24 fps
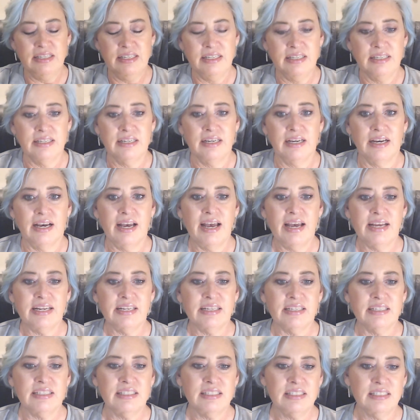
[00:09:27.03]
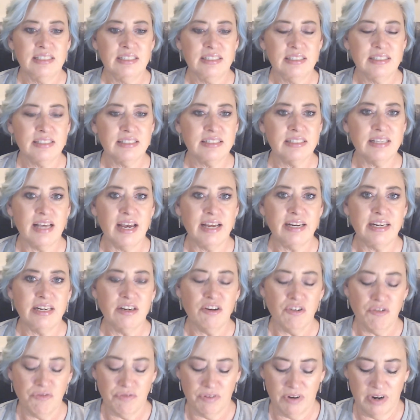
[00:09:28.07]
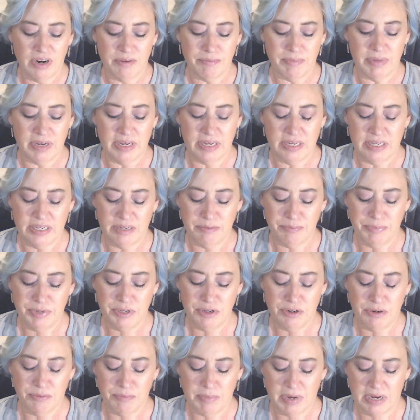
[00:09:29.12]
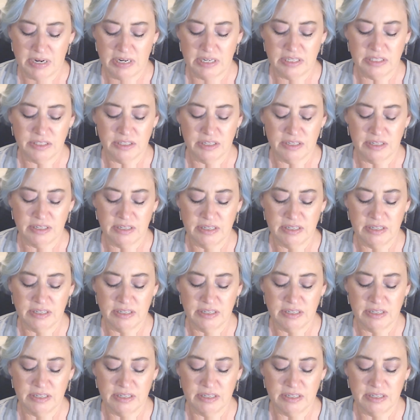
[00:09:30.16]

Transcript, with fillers: I had a slide it over on my computer monitor.